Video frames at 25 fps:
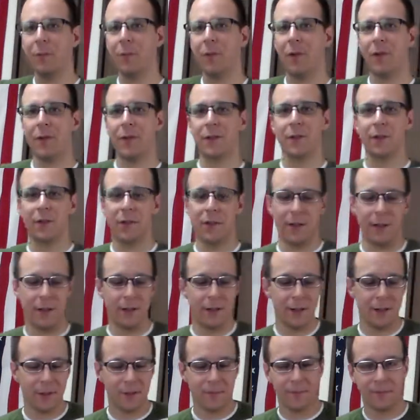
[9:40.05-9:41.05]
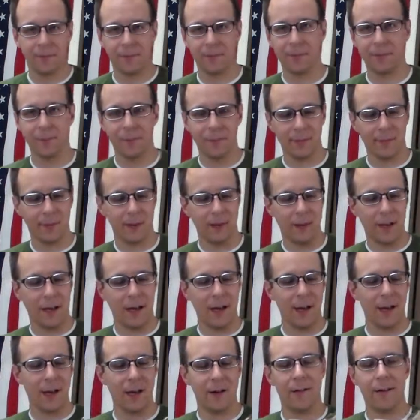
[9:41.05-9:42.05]
moral of the story is,
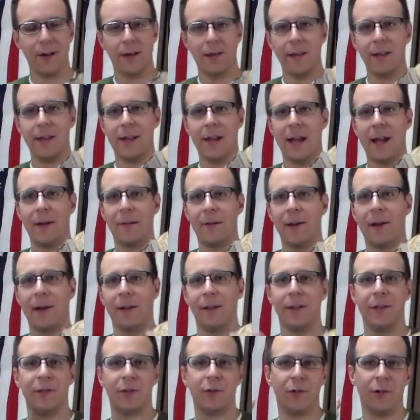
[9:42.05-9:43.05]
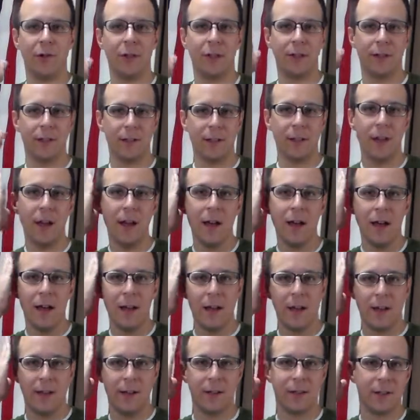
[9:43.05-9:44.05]
I can run the camera on the Swordens,
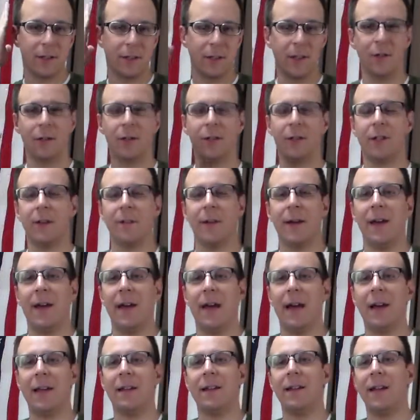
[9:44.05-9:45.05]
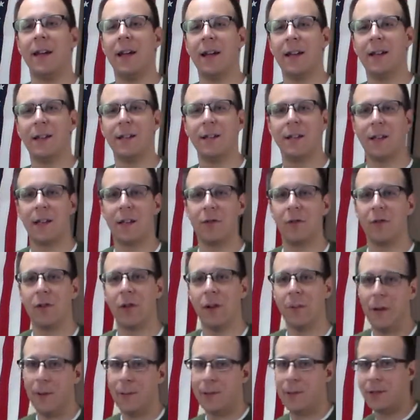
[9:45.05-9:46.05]
it is closer to my head, and it doesn't give
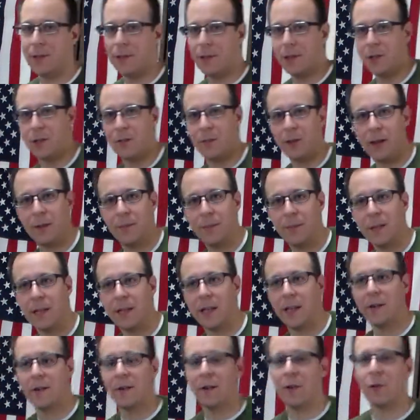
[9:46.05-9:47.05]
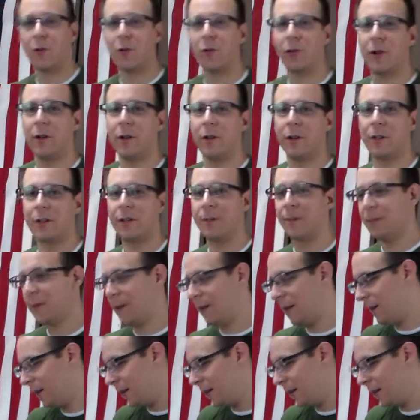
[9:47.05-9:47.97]
away my position when I'm peeking around corners.